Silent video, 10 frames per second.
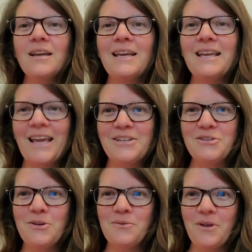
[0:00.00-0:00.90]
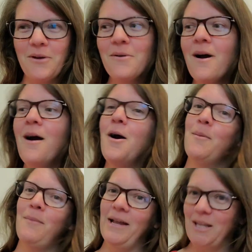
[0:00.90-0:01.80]
In case you don't know,
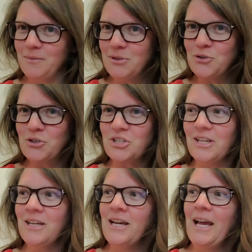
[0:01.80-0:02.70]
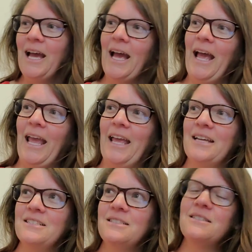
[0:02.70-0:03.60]
my name is Trisha
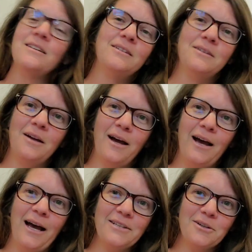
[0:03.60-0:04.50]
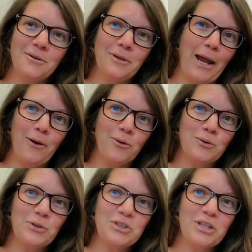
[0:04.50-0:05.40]
and I taught
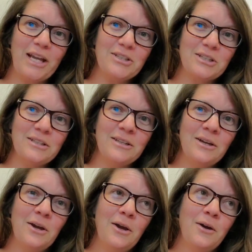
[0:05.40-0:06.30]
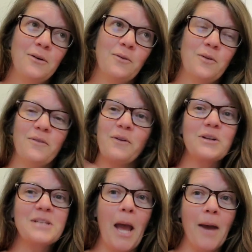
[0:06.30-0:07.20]
agriculture education for the
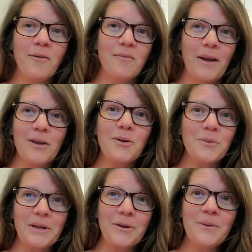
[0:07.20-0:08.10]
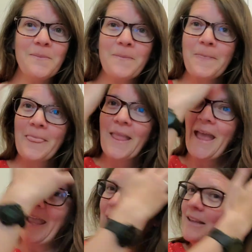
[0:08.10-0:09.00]
first half of my career.
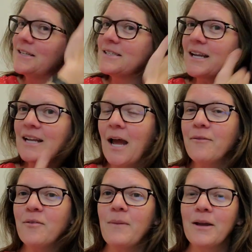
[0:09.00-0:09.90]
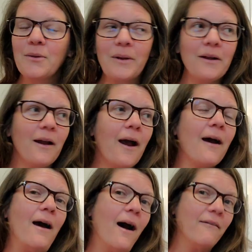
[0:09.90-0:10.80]
And the second half of my career,
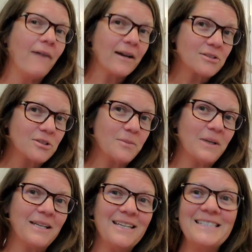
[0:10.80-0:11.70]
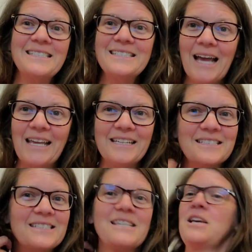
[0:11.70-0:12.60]
I have actually been in
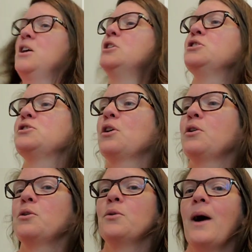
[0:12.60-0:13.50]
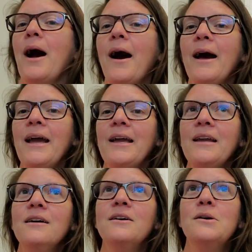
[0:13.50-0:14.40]
science. So I